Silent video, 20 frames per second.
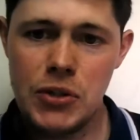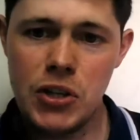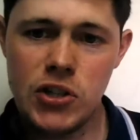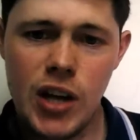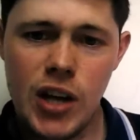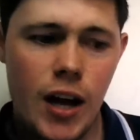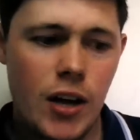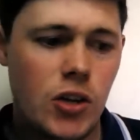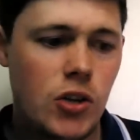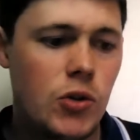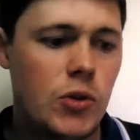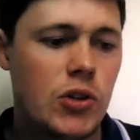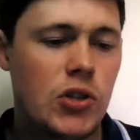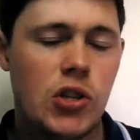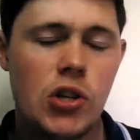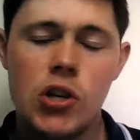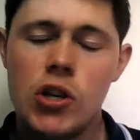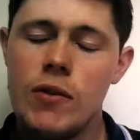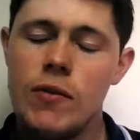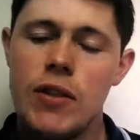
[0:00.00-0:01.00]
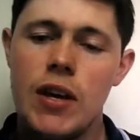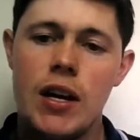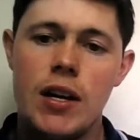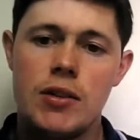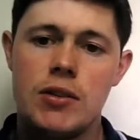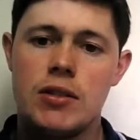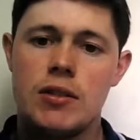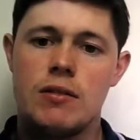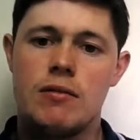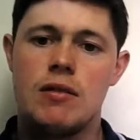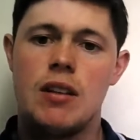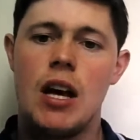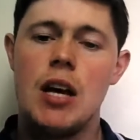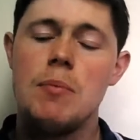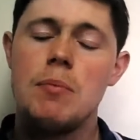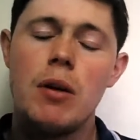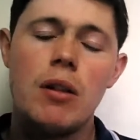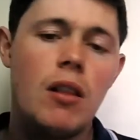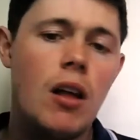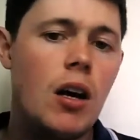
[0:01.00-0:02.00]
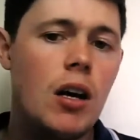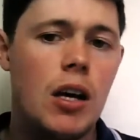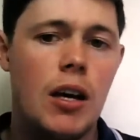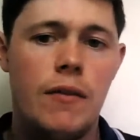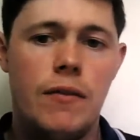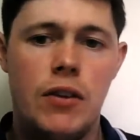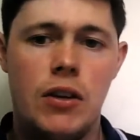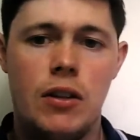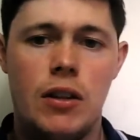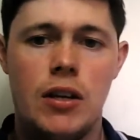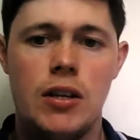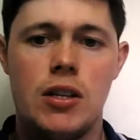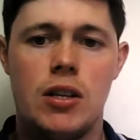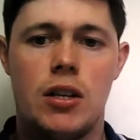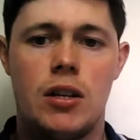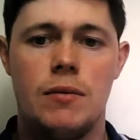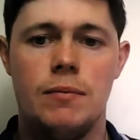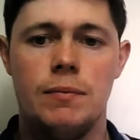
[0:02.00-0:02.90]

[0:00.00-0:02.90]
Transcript: does Ayew deserve that type of luck, if you like?